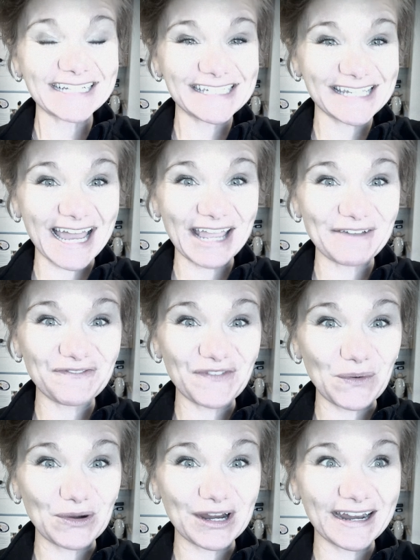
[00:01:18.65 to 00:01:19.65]
tonight
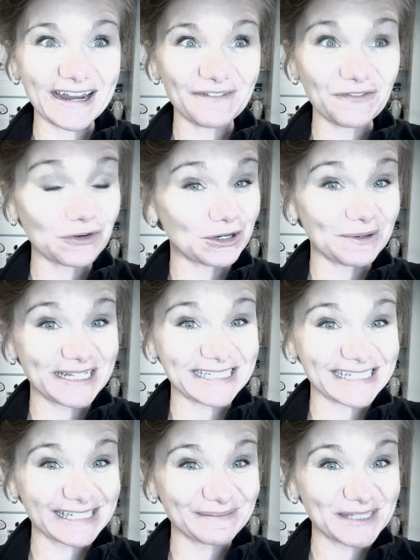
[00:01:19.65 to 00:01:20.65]
for
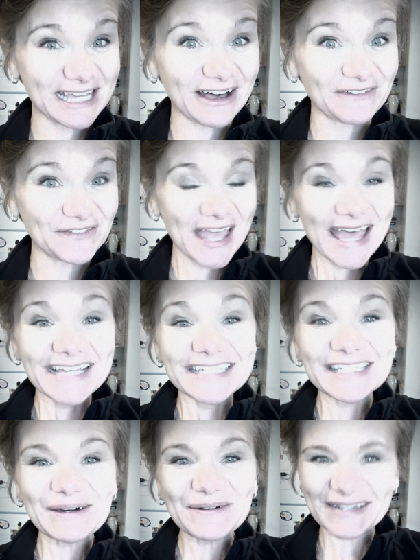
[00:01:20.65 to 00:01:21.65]
Oasis himself.
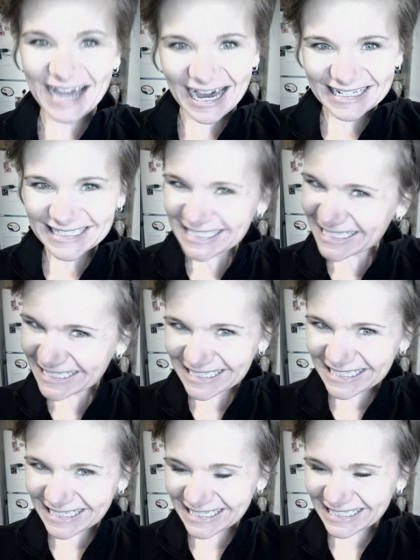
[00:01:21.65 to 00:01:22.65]
So God is
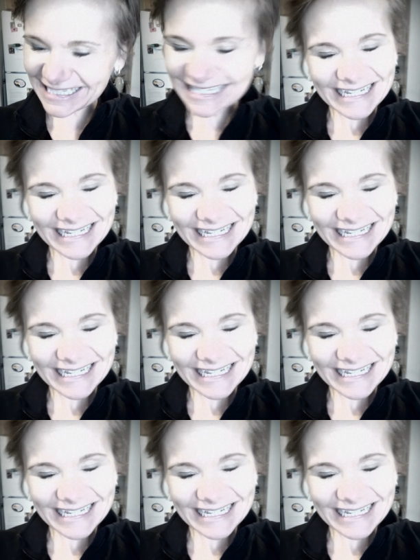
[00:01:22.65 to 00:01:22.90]
good.